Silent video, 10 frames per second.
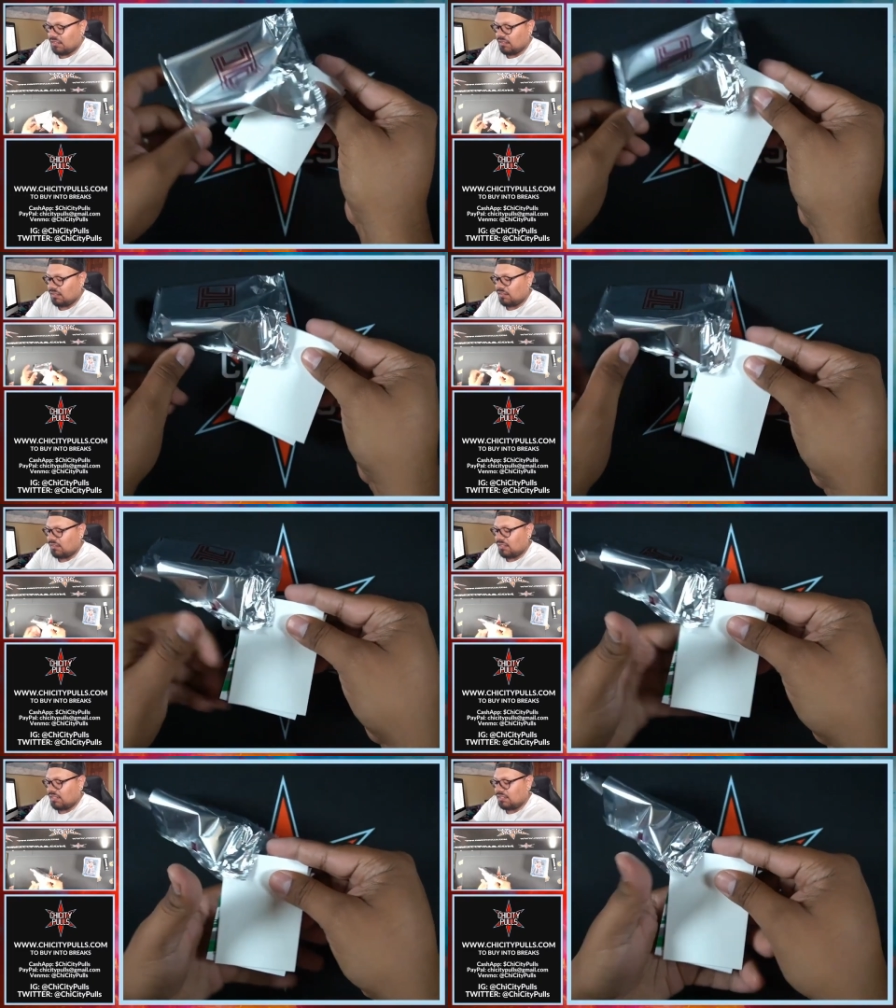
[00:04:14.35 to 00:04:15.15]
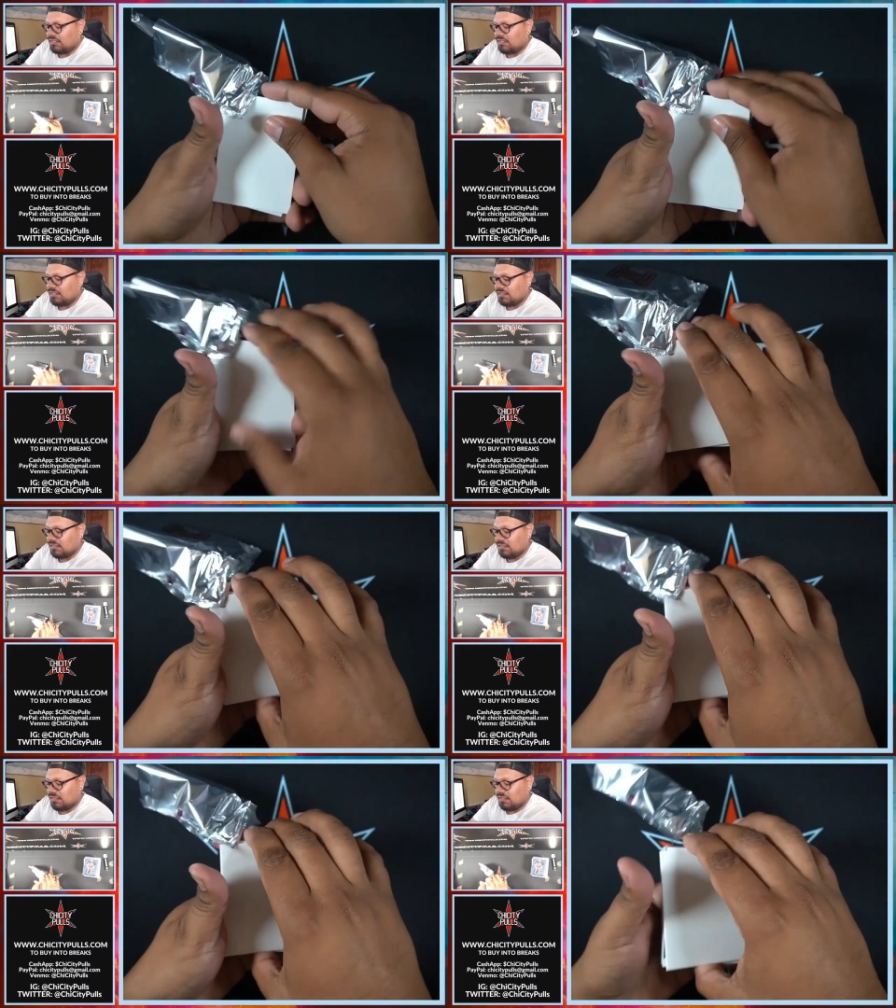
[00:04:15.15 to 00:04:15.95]
There it is.
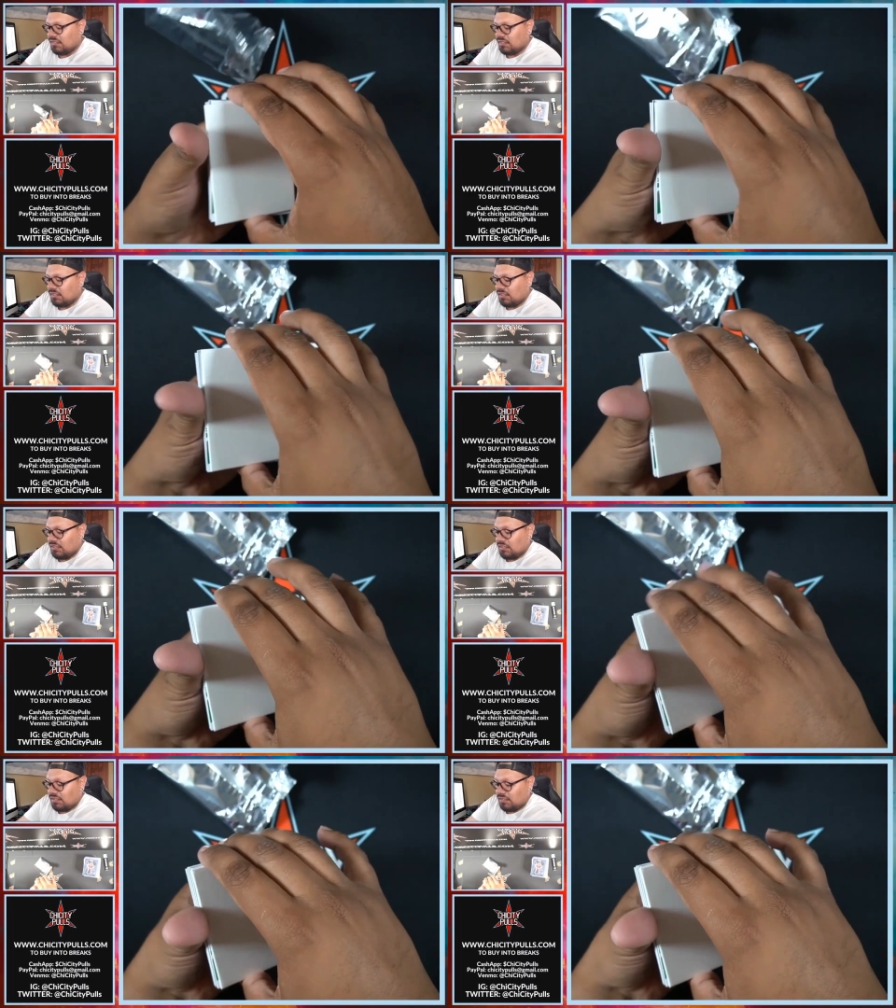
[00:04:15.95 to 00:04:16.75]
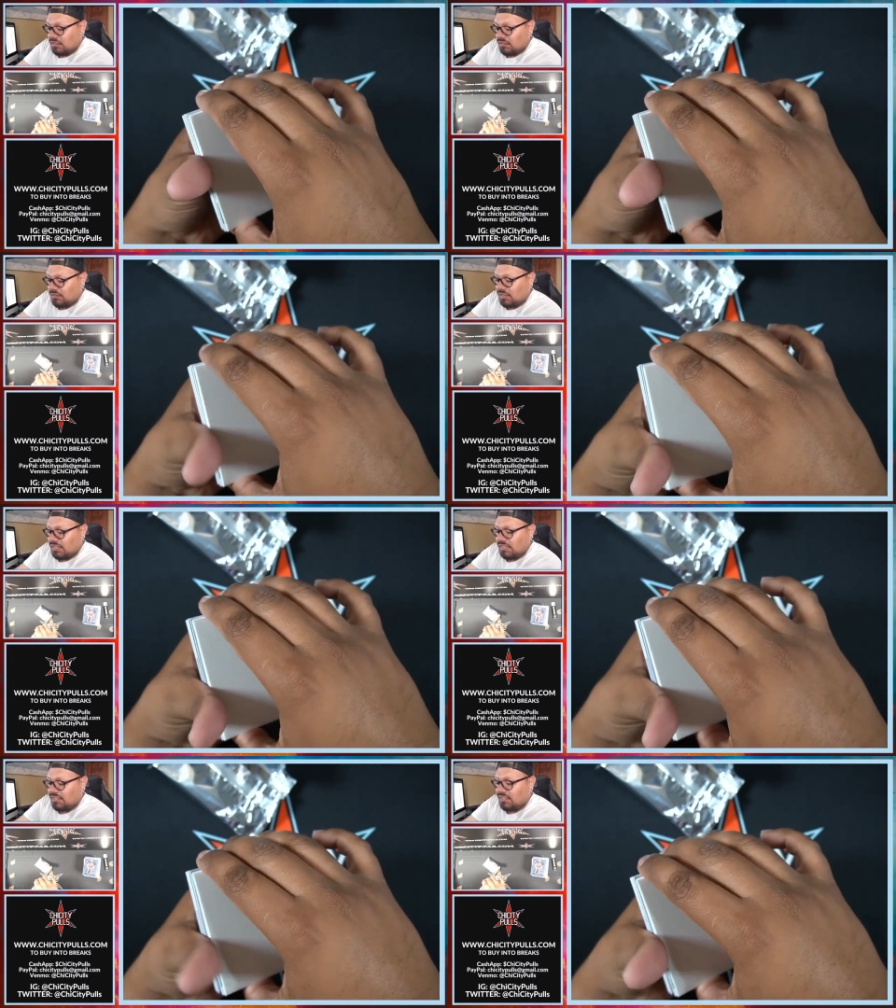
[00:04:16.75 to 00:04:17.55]
All
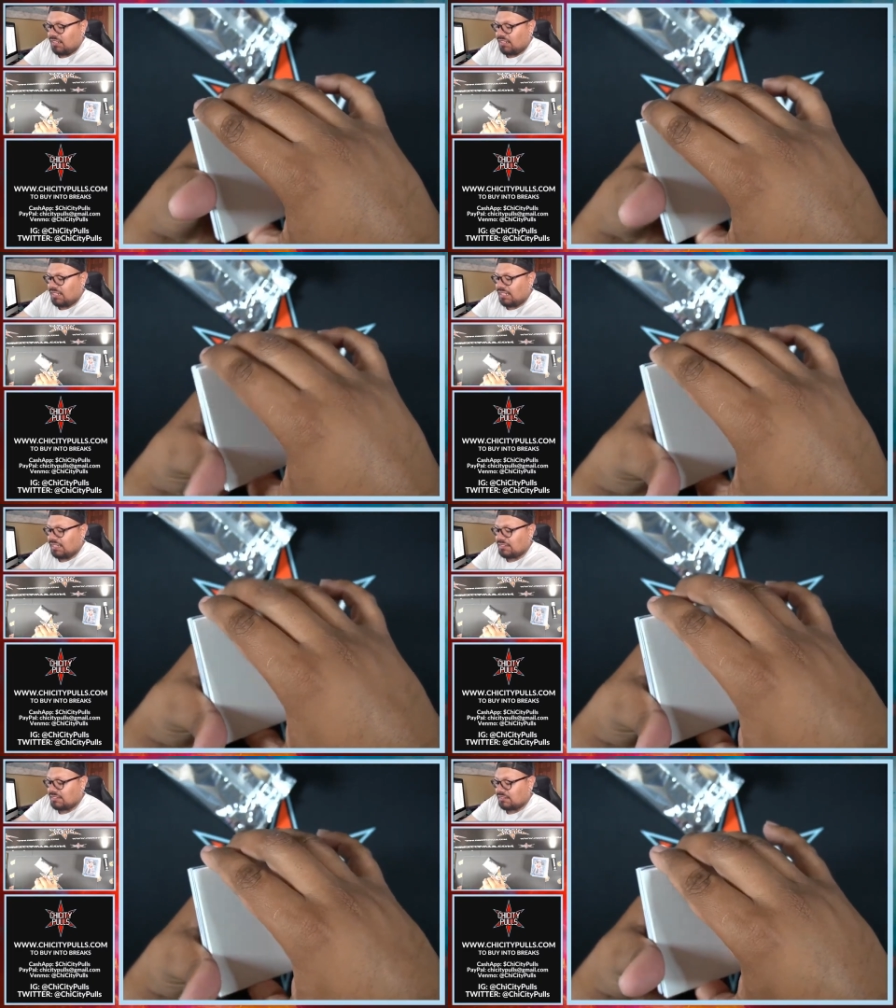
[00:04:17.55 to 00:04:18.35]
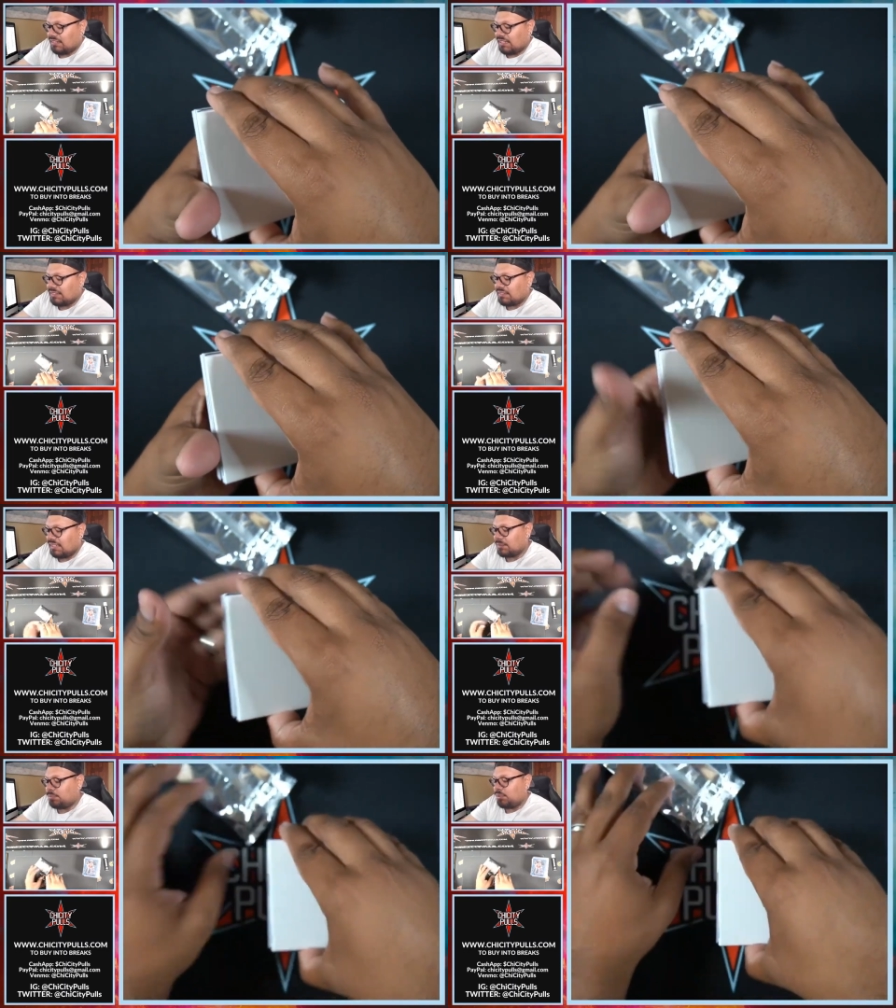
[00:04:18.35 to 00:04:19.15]
right, good luck, guys. Let's
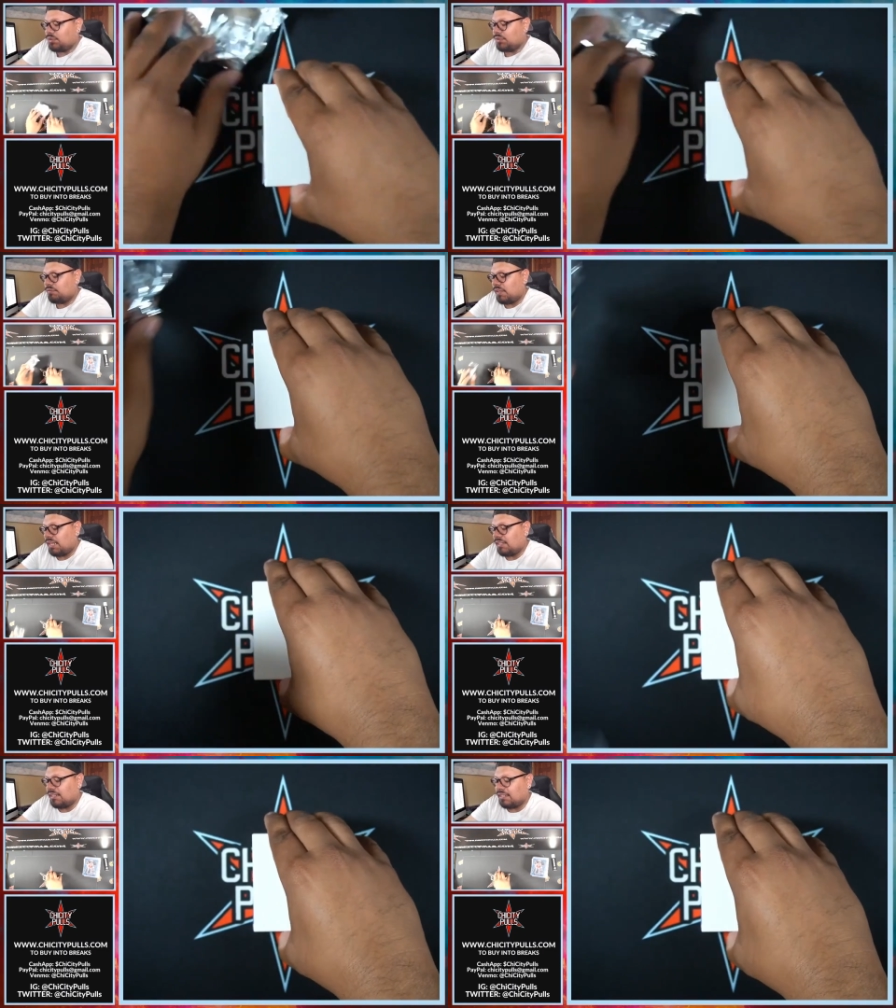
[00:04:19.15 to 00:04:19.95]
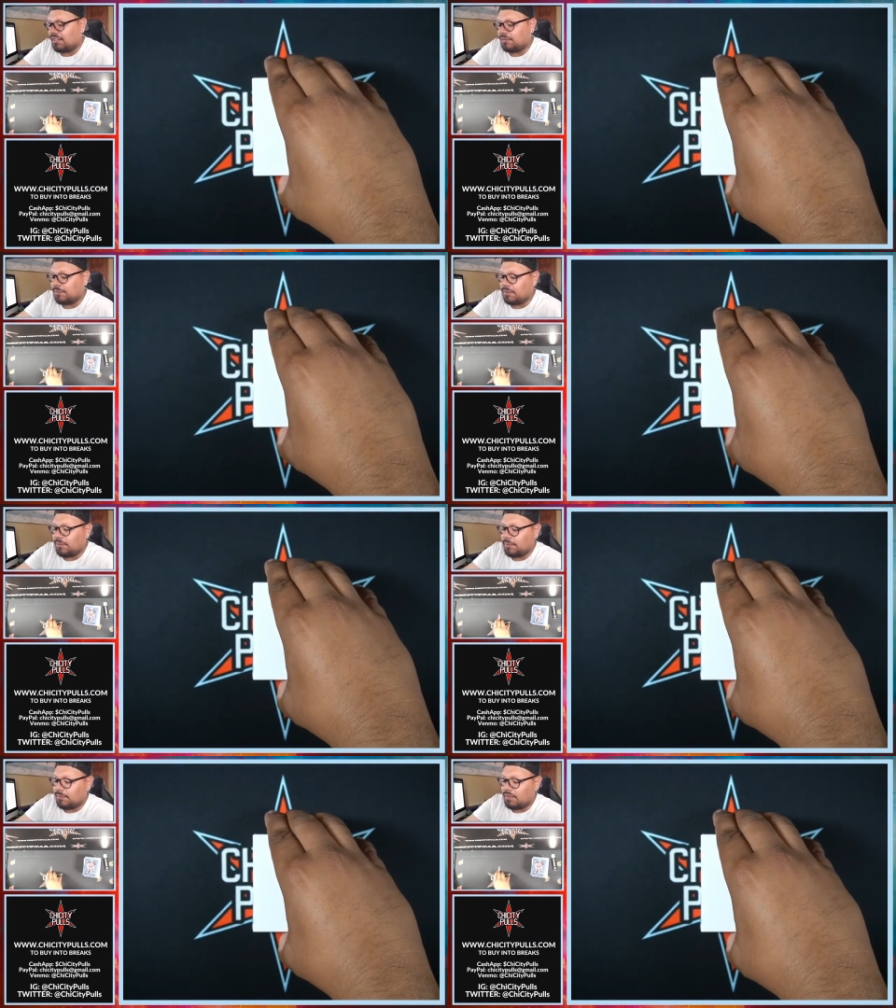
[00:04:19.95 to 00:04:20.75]
let's pull some fire here.
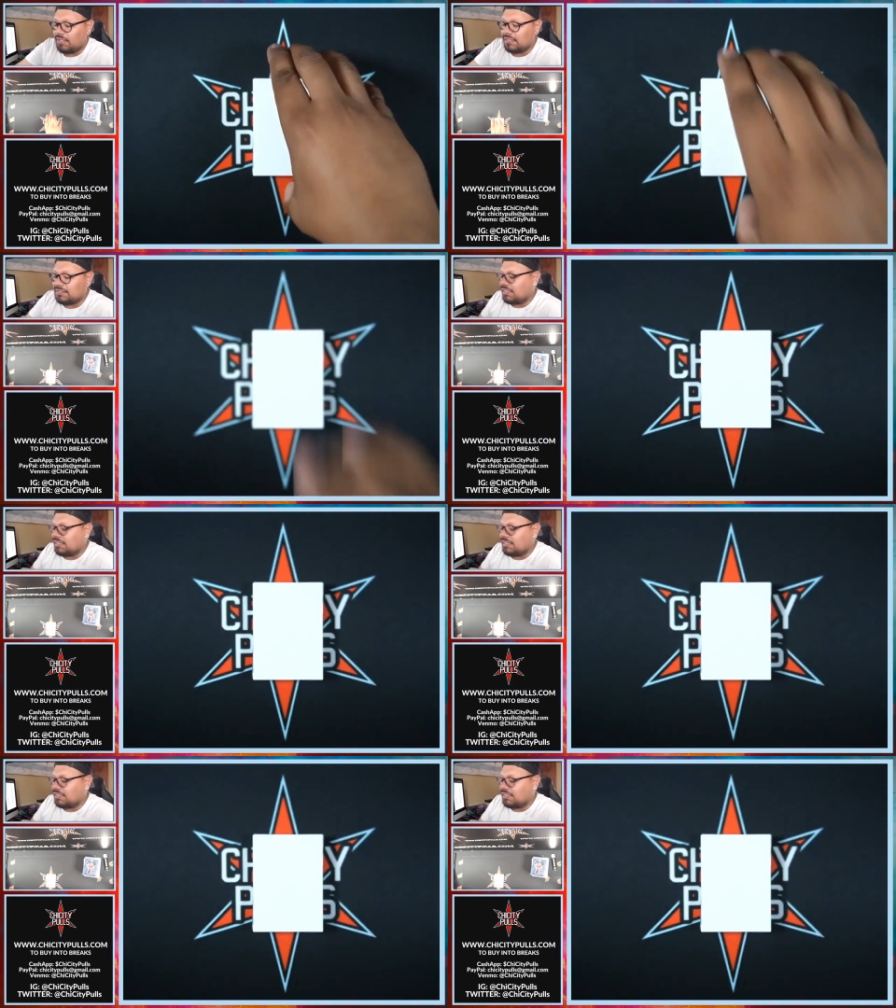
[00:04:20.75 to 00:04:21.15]
Let's